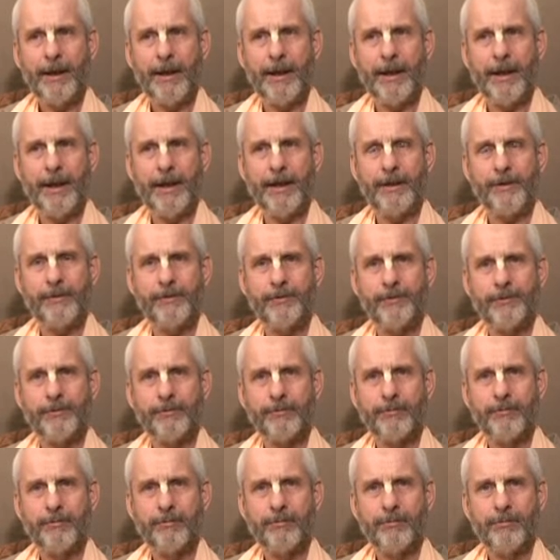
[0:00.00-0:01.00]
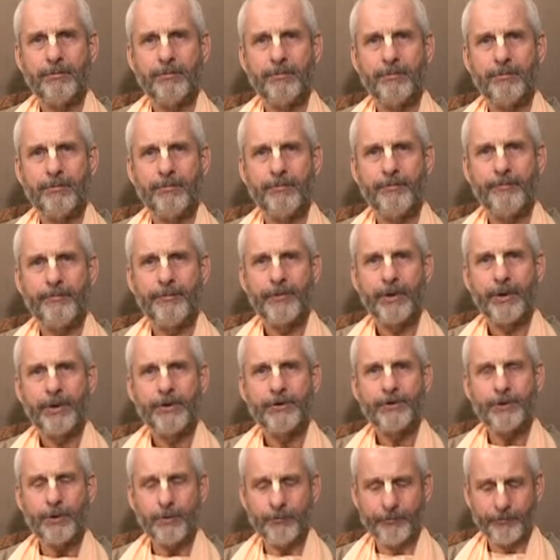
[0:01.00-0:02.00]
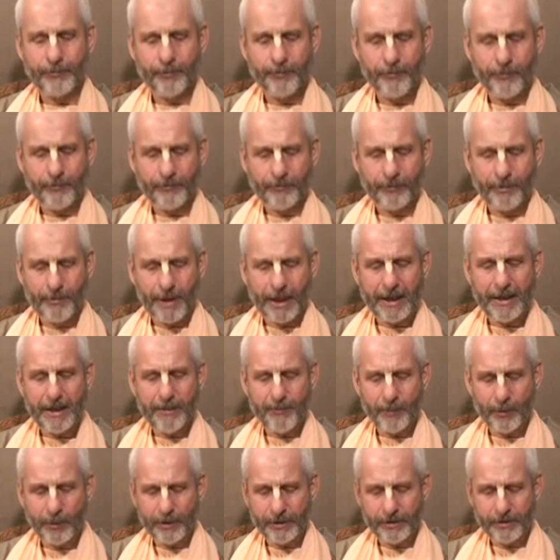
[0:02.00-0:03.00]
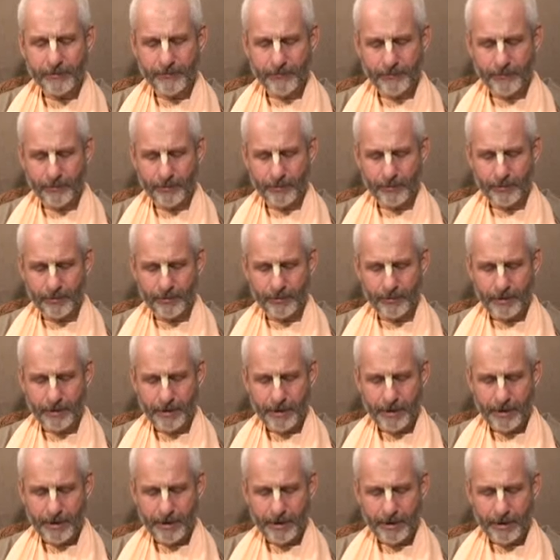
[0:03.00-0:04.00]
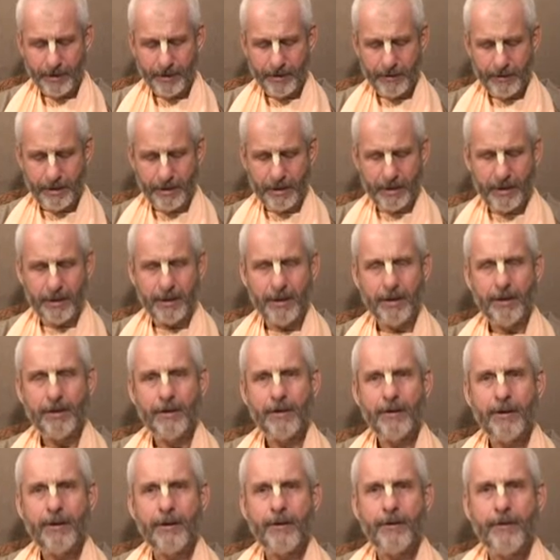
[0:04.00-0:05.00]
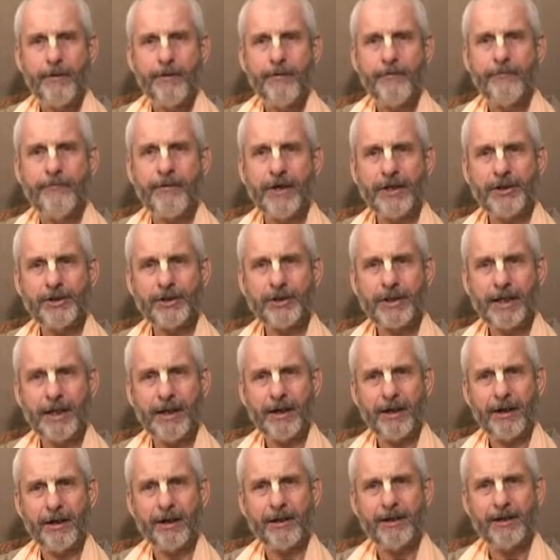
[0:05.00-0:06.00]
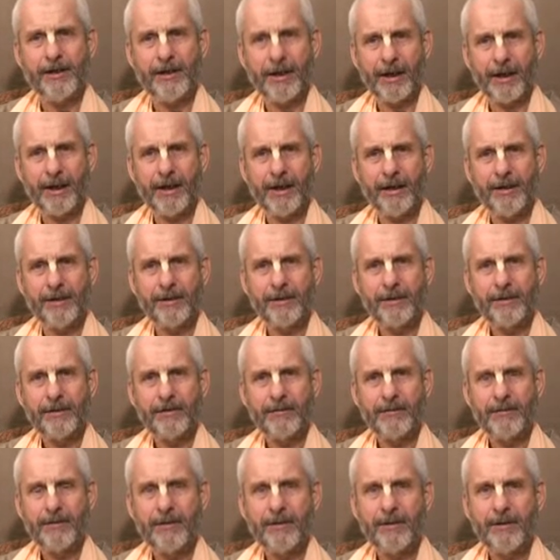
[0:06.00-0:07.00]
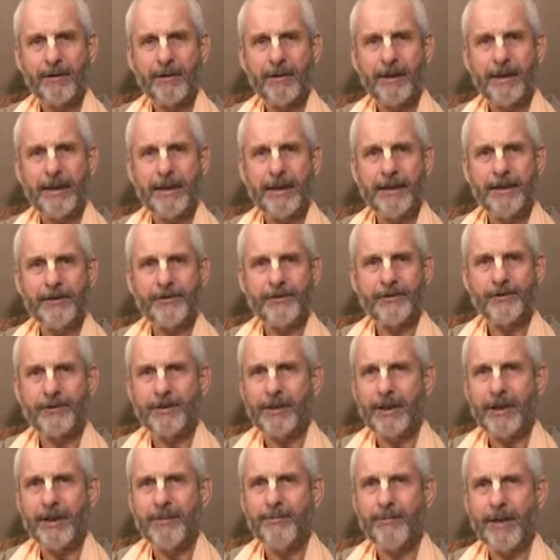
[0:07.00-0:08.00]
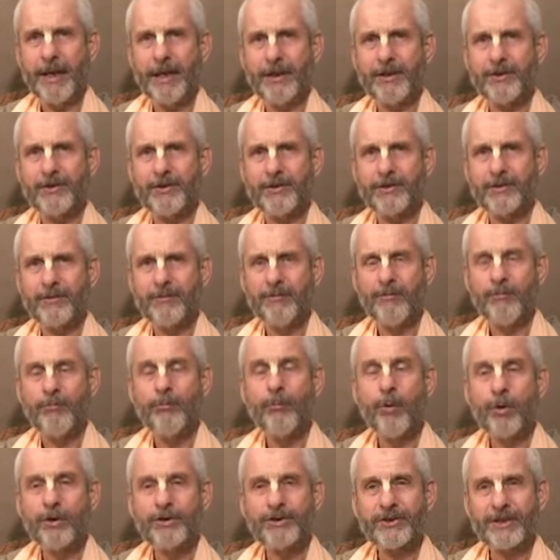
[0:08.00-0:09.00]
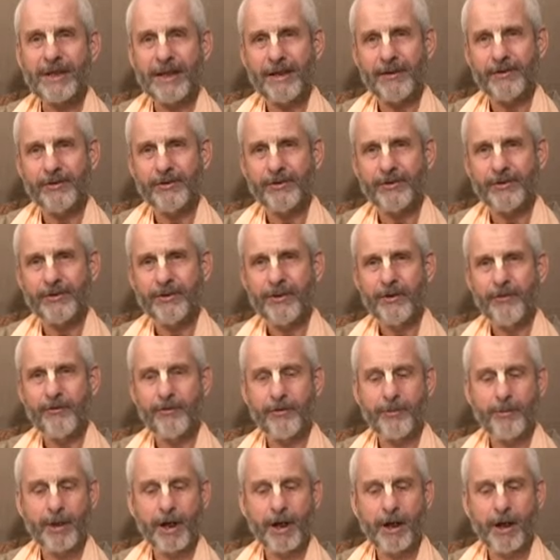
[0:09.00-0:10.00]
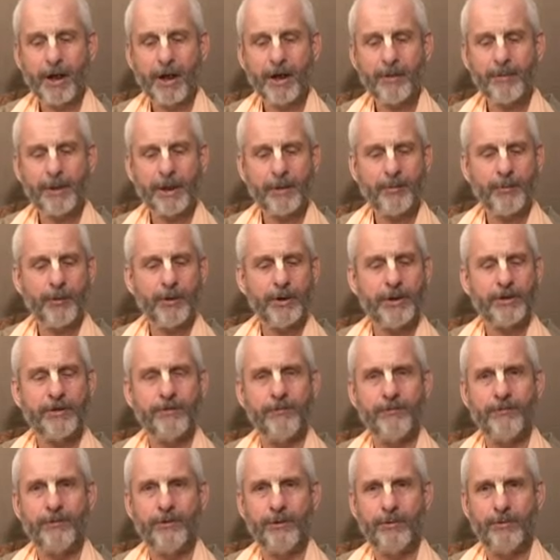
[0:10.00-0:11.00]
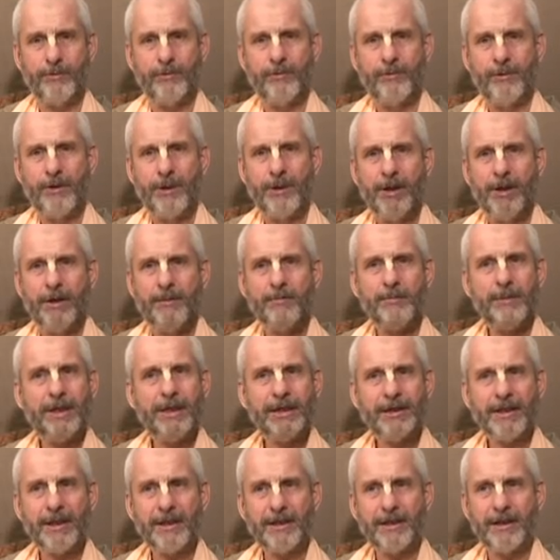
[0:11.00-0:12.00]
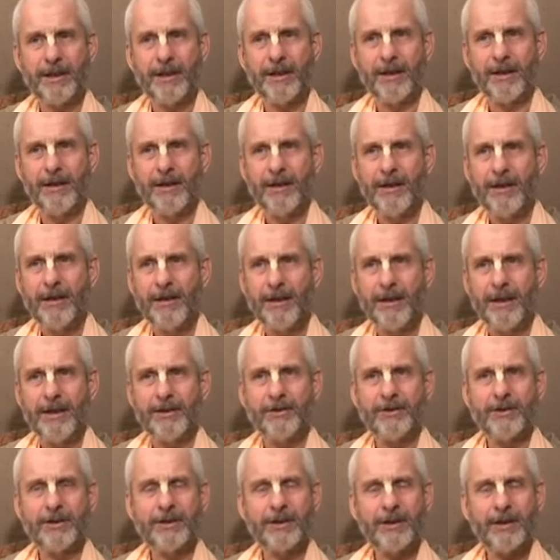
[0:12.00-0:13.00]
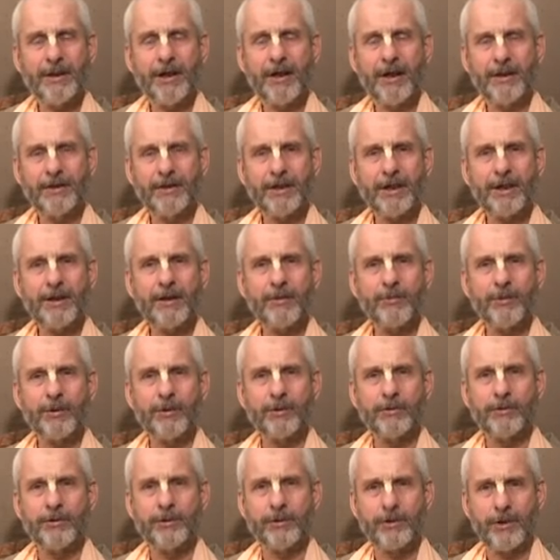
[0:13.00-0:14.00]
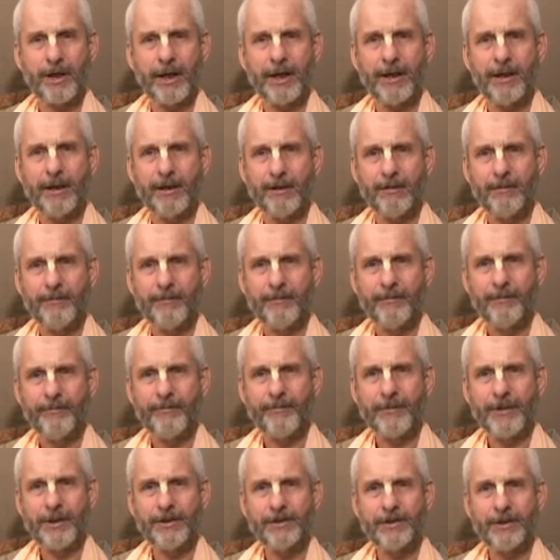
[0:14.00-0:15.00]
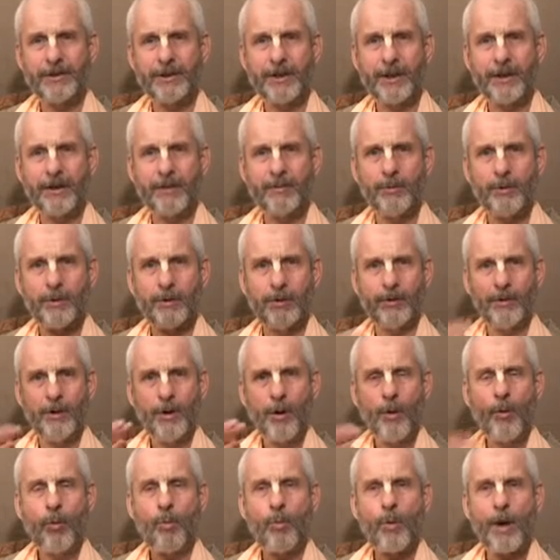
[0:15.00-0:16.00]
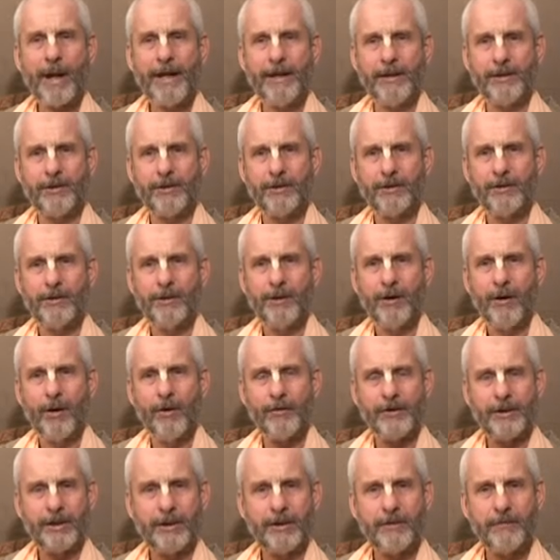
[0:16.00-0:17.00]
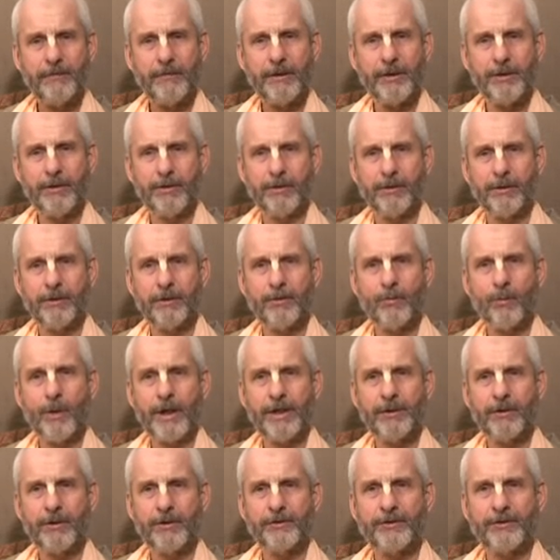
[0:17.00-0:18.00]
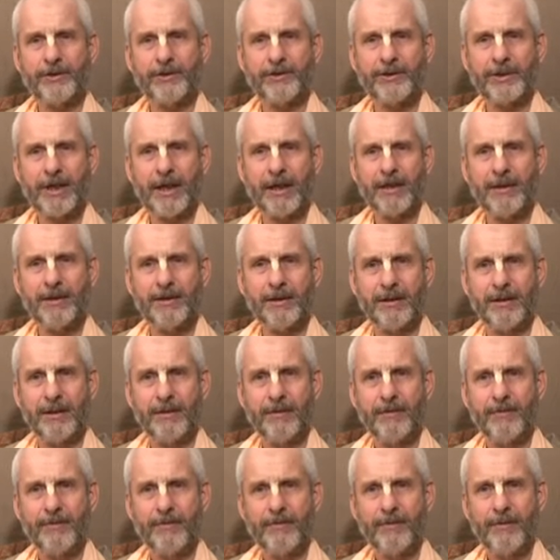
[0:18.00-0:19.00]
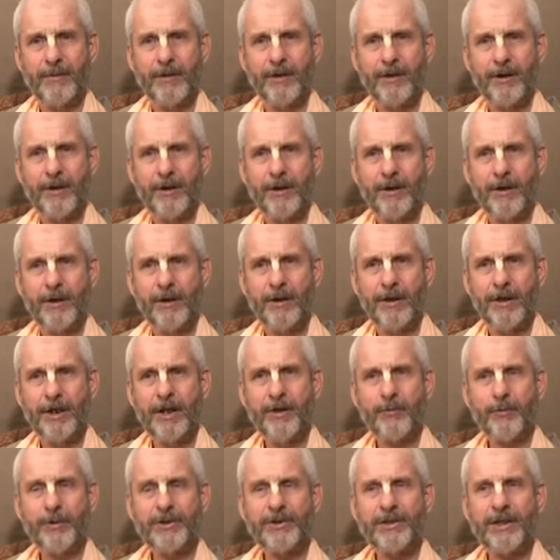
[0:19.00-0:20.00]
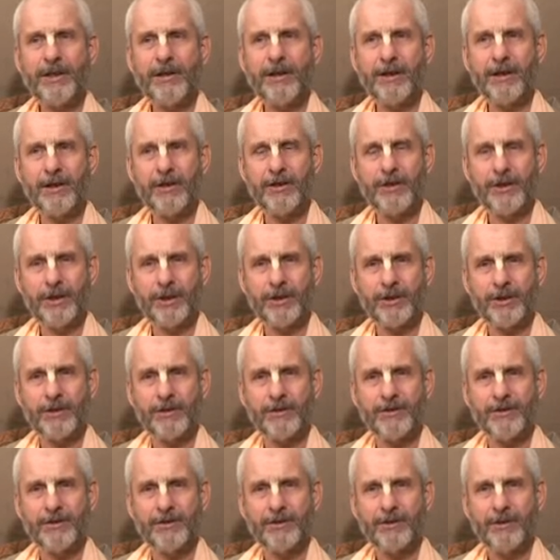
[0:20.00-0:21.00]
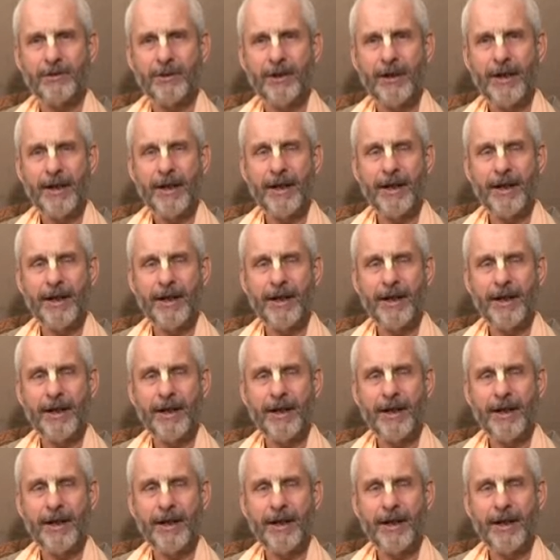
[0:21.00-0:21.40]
And so from any point of view, the vegetarian diet it makes more sense. From a karmic point of view, meat eating is a terrible drain. It's a terrible weight on the individual and weight on society. If we see the conditions,